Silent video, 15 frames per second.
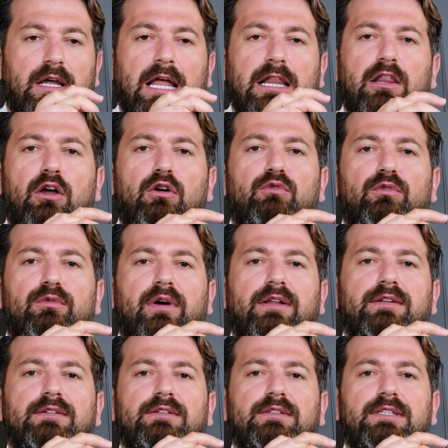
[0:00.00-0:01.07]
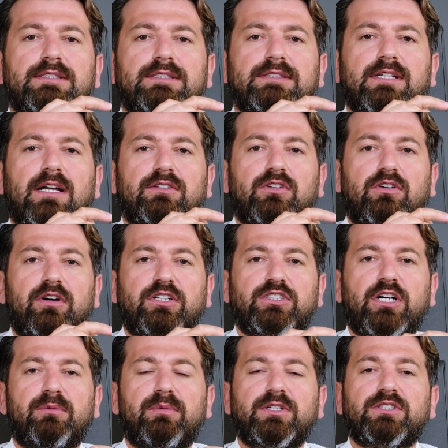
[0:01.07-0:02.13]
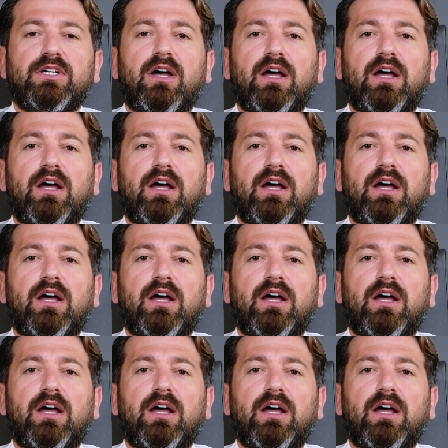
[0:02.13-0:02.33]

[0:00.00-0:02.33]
Hello everyone, this is Dr. Yaşar Başa.